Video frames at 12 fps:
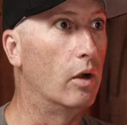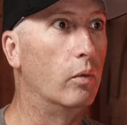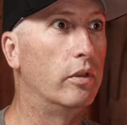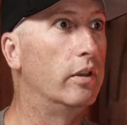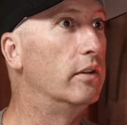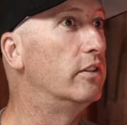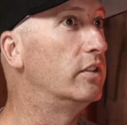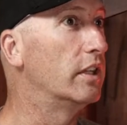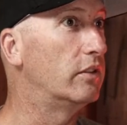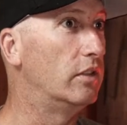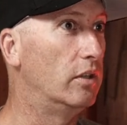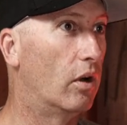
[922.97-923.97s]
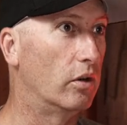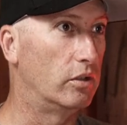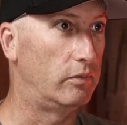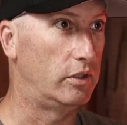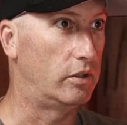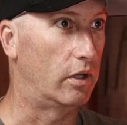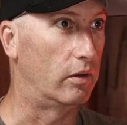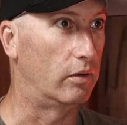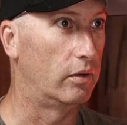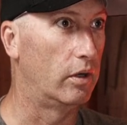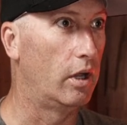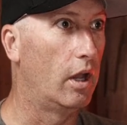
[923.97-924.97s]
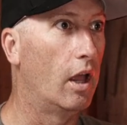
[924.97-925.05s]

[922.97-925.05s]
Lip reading: within 60 yards of each other.